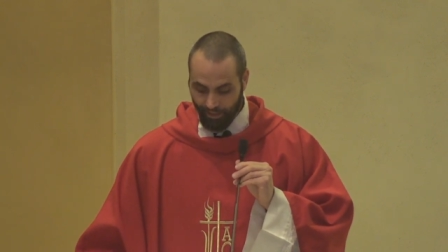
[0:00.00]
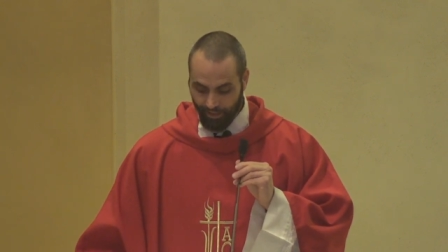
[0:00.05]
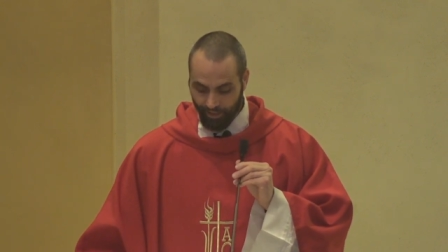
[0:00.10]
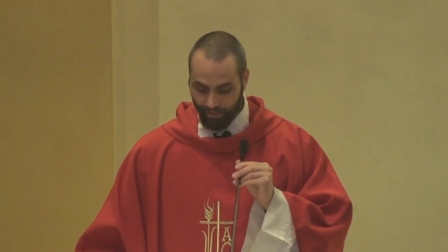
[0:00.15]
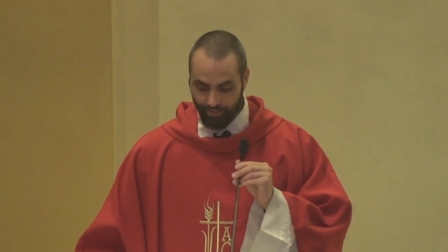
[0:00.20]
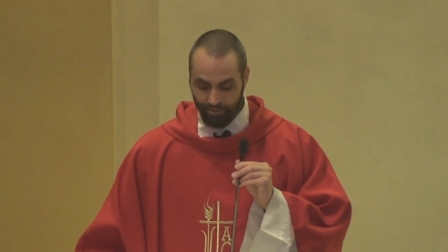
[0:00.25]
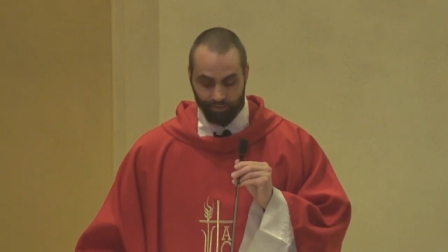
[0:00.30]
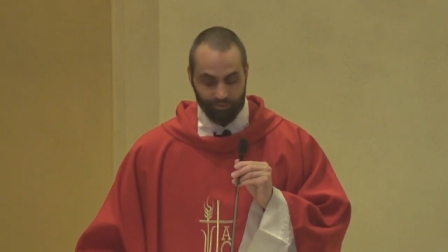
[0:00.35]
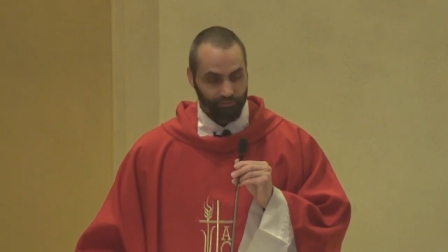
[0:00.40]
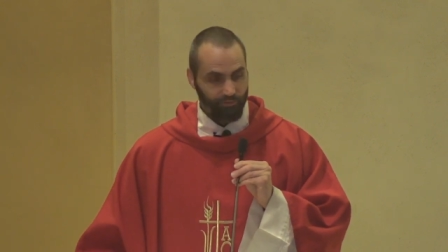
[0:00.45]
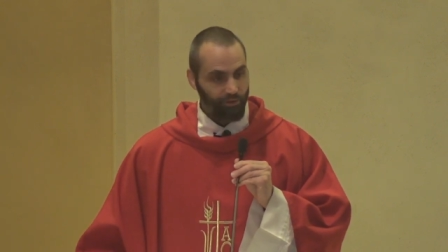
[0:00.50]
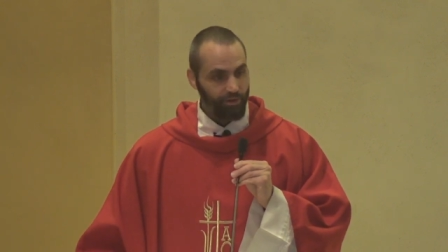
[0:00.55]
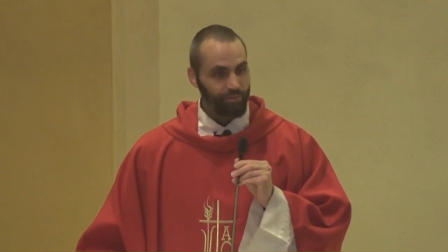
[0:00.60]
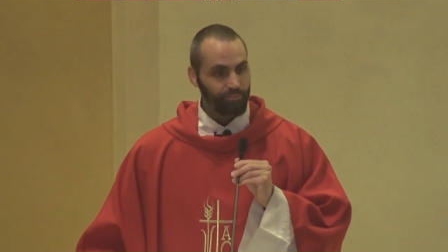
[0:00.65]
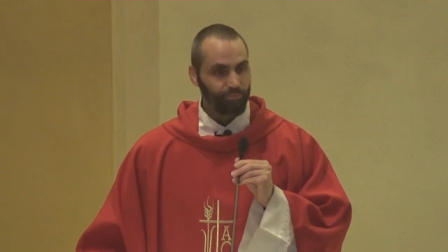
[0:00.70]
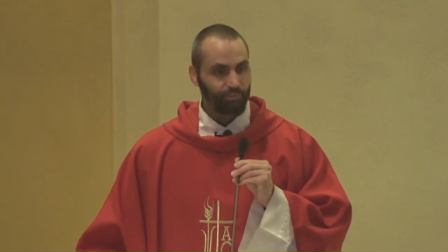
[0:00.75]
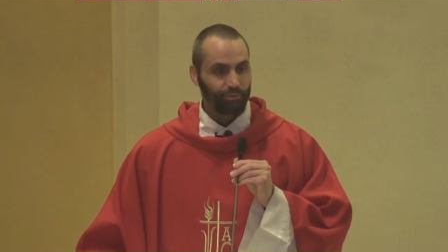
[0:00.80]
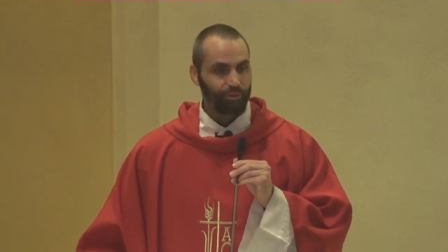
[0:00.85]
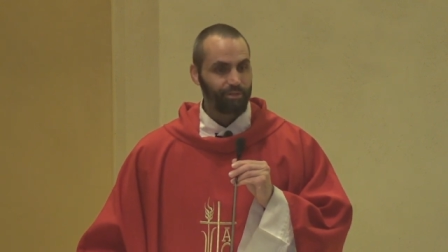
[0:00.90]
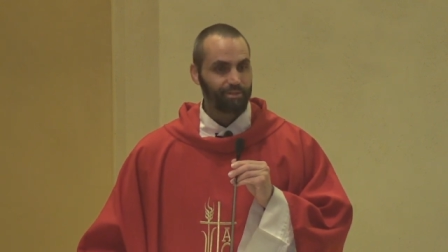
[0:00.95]
So it's very
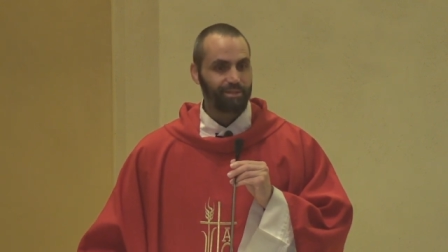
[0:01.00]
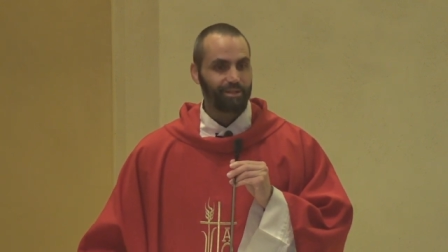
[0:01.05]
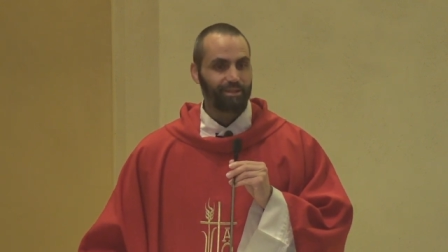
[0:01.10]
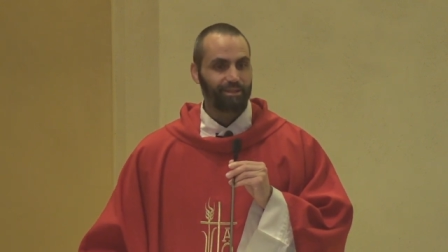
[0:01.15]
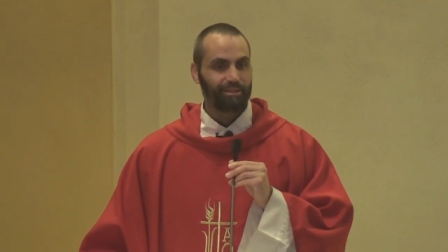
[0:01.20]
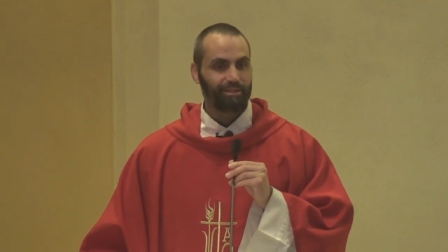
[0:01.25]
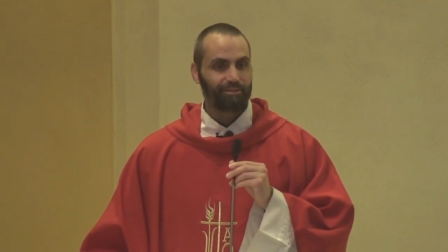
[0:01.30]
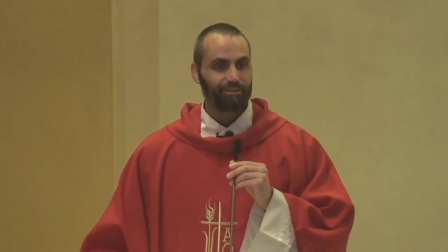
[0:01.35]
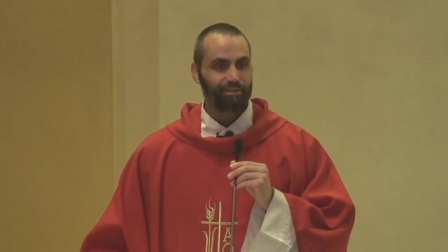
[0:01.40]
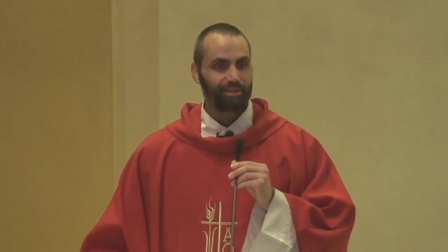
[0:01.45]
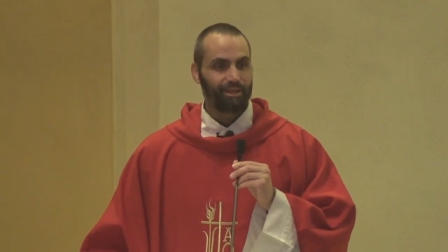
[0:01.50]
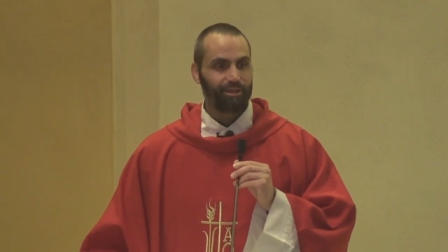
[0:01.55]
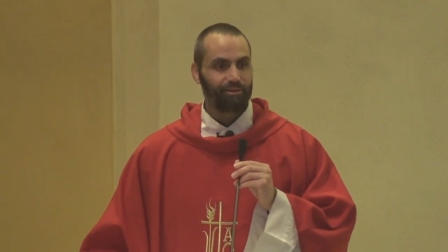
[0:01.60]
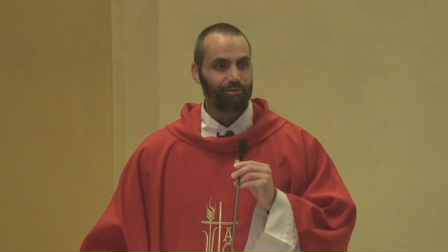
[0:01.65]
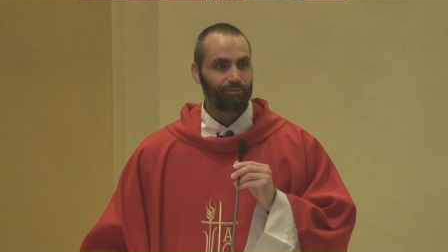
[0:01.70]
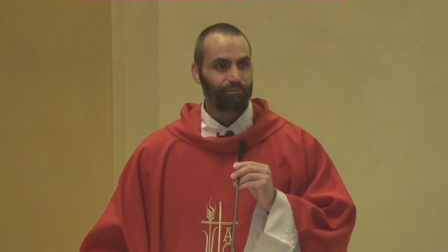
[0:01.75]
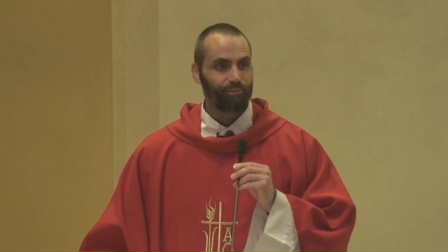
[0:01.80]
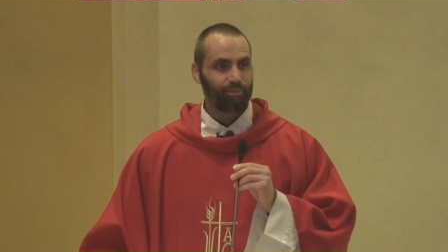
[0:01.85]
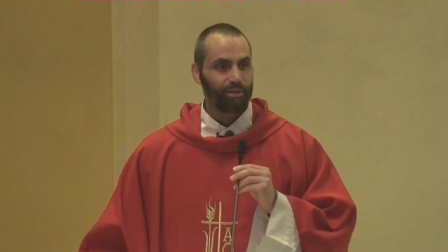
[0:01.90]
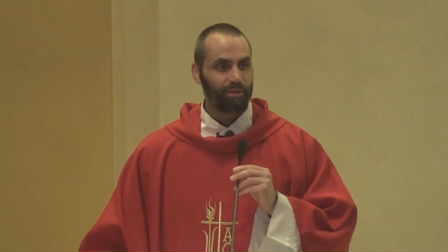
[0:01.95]
important
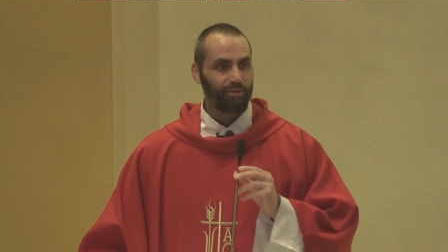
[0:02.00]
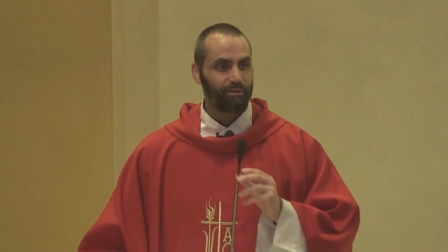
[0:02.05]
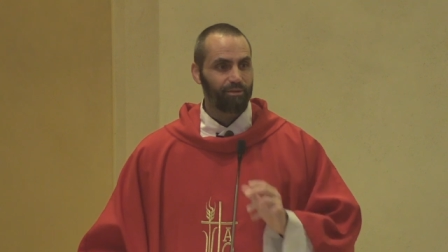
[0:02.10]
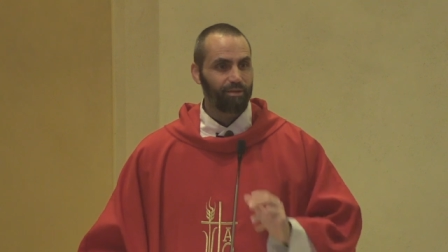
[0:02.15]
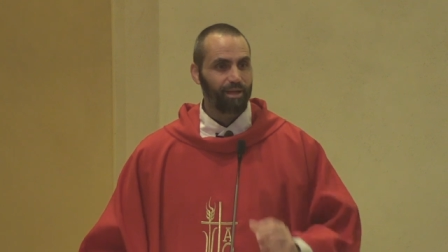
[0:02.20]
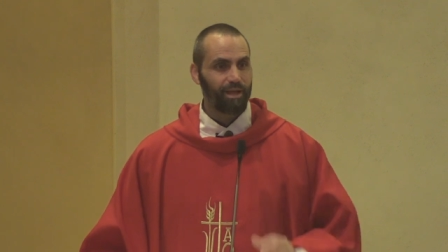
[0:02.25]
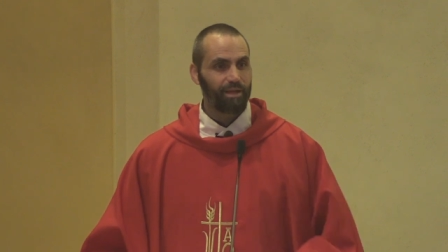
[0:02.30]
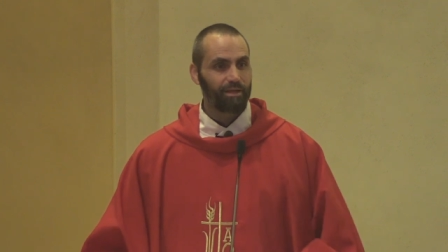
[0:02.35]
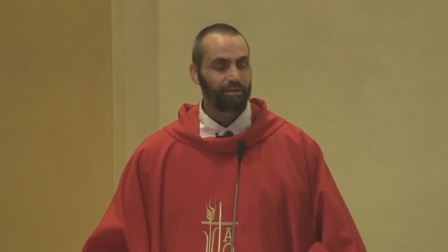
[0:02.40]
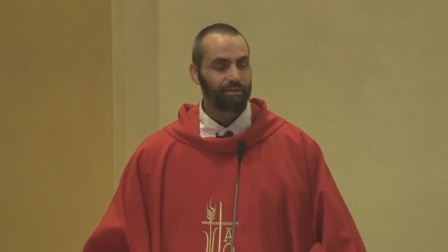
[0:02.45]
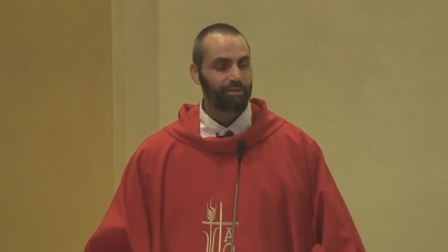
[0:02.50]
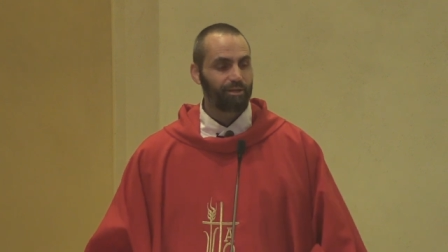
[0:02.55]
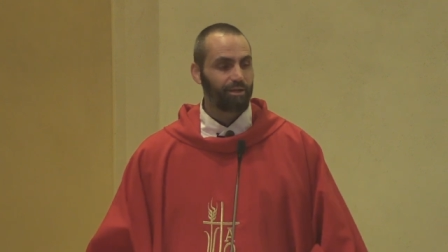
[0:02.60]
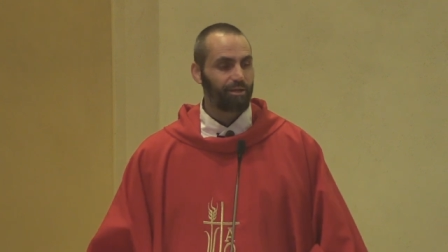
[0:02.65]
that we are not